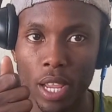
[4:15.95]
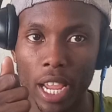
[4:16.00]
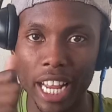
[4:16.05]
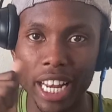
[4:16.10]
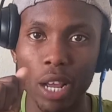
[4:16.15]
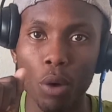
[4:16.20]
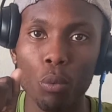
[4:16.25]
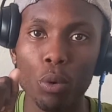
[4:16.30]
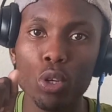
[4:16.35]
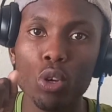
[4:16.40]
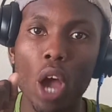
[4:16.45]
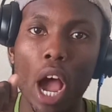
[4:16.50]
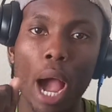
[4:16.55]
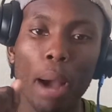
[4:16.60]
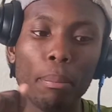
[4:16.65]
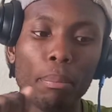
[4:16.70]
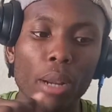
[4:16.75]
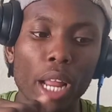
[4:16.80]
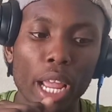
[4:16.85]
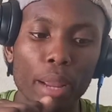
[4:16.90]
And now when you
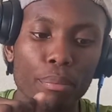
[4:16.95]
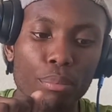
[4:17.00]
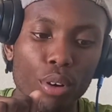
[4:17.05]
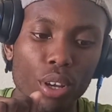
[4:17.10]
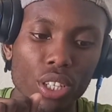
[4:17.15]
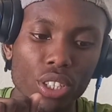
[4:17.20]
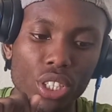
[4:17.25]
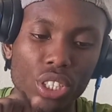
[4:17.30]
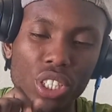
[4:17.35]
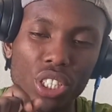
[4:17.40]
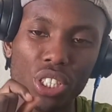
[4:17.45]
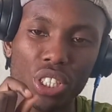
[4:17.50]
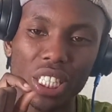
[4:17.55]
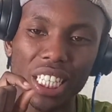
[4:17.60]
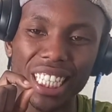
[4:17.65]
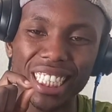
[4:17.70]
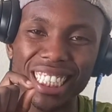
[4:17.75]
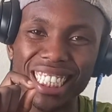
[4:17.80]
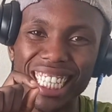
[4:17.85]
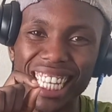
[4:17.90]
apply pressure,
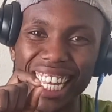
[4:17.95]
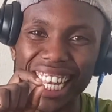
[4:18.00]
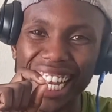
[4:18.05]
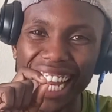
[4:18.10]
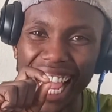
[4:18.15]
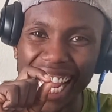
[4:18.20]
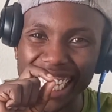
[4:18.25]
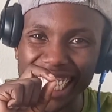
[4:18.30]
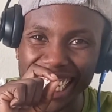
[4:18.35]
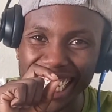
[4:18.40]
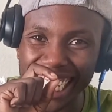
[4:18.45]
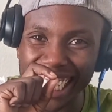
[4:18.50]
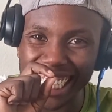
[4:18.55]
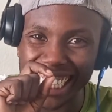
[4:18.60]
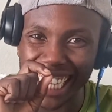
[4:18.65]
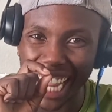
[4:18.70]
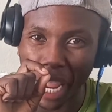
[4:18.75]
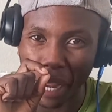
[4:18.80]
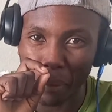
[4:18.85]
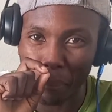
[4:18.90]
just
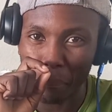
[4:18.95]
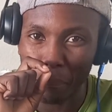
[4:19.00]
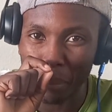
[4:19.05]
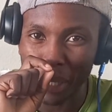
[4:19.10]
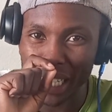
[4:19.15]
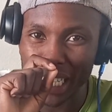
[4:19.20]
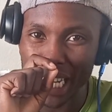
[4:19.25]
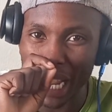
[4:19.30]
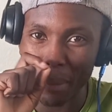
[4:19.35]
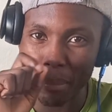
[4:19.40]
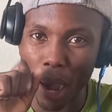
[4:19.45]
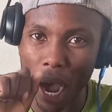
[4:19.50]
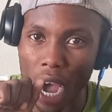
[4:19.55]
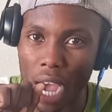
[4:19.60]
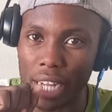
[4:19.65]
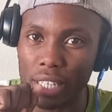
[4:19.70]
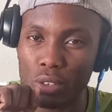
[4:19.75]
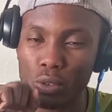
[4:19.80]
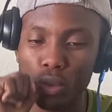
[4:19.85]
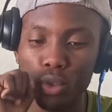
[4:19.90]
slightly and medium
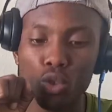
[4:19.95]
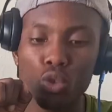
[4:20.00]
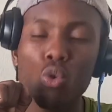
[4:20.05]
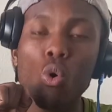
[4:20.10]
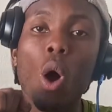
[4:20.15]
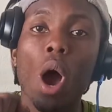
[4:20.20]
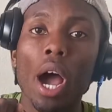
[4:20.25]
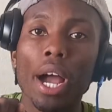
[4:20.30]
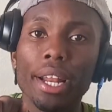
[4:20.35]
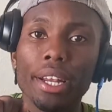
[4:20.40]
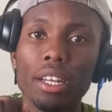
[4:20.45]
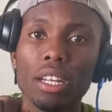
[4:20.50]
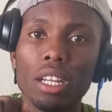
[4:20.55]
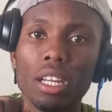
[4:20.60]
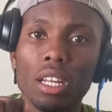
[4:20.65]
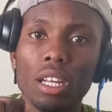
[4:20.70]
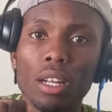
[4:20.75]
hard, not too hard,